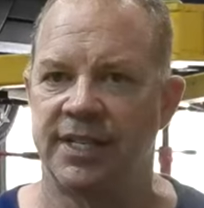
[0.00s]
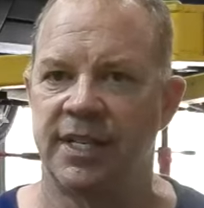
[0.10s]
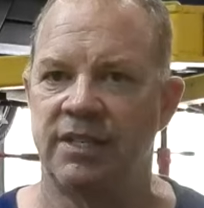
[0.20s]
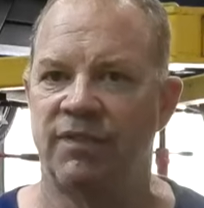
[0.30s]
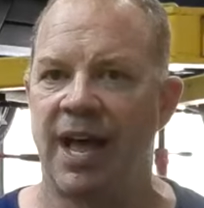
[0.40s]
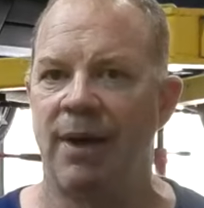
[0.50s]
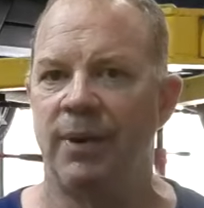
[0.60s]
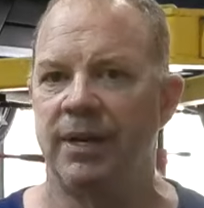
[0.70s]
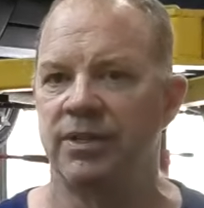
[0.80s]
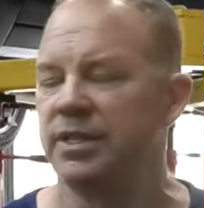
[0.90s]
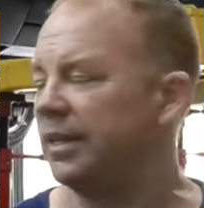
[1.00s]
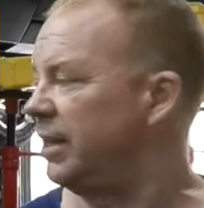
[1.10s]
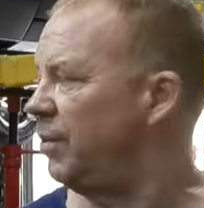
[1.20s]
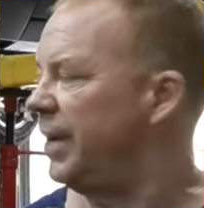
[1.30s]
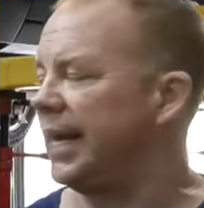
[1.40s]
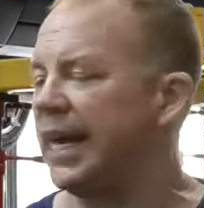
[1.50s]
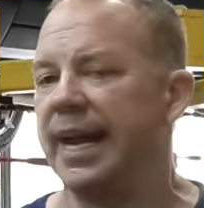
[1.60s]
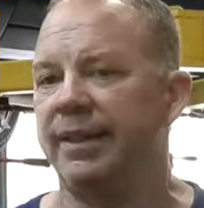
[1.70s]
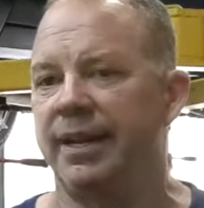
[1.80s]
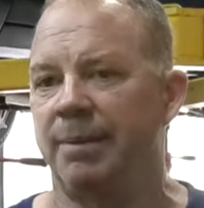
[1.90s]
these flywheels, the one I
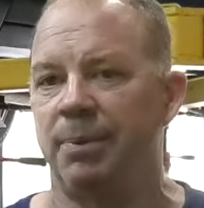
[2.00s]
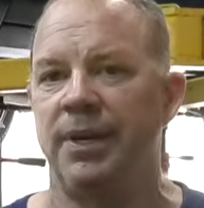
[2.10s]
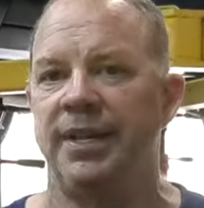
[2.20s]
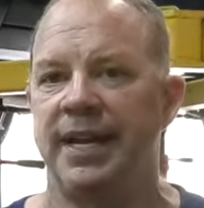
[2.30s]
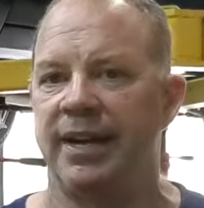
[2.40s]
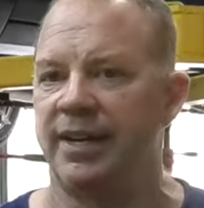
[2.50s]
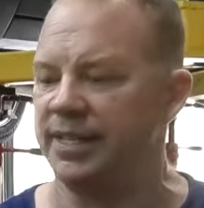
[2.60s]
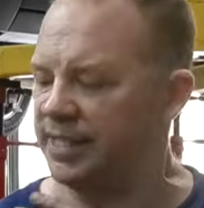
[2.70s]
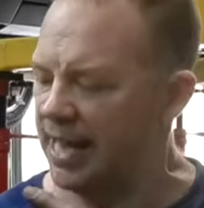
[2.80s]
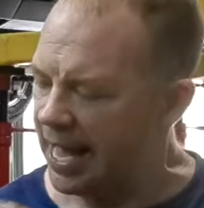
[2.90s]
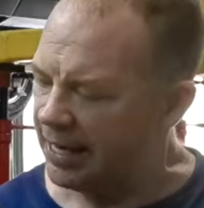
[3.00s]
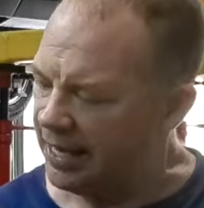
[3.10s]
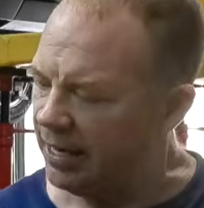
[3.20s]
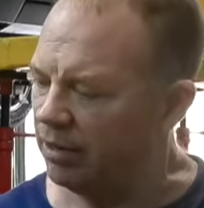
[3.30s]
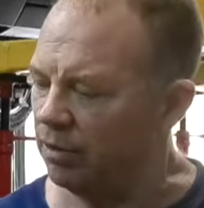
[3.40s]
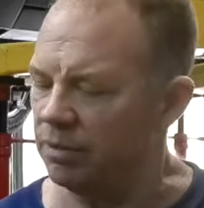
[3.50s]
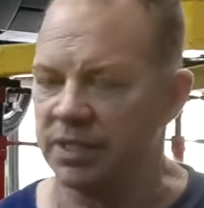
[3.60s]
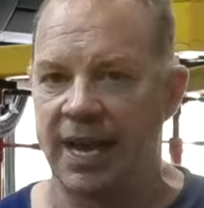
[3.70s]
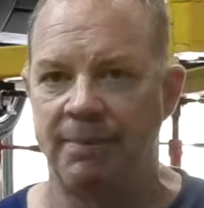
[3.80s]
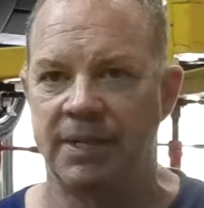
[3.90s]
got that I put in there is identical,
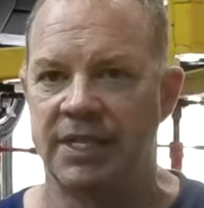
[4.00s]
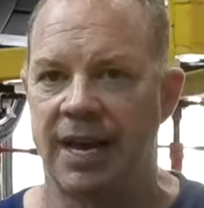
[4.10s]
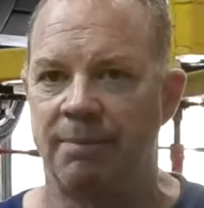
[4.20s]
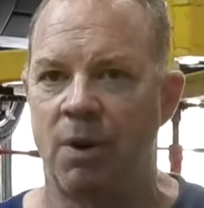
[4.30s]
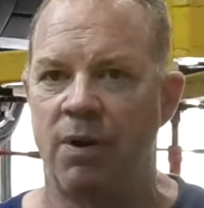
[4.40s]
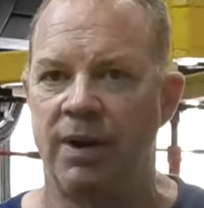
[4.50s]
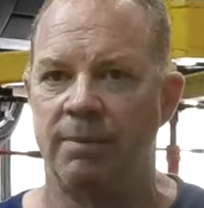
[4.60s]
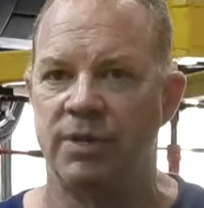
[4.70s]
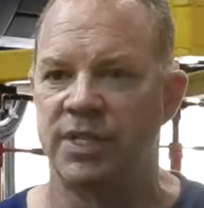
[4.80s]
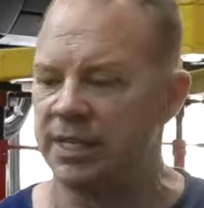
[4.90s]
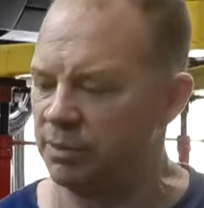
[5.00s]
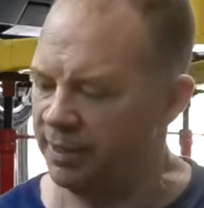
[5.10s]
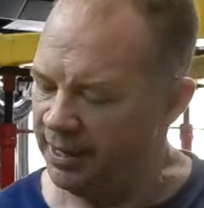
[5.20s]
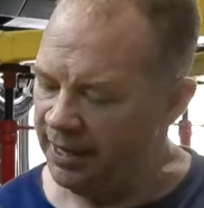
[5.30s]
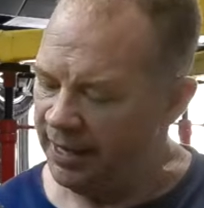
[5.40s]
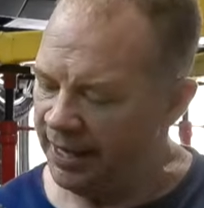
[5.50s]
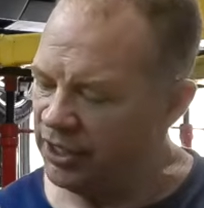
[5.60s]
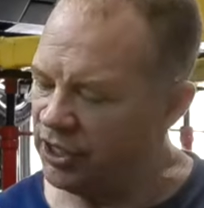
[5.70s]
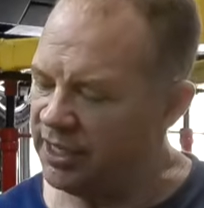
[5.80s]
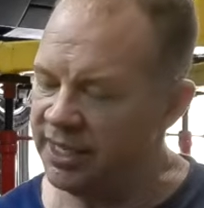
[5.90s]
same exact part number as this one, it
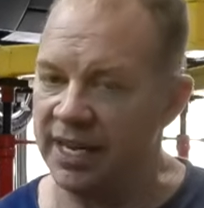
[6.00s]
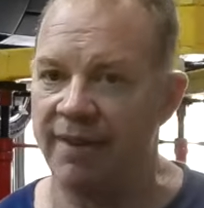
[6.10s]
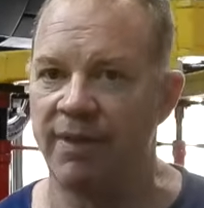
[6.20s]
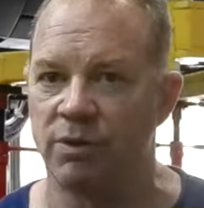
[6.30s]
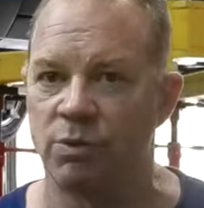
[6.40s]
just doesn't have those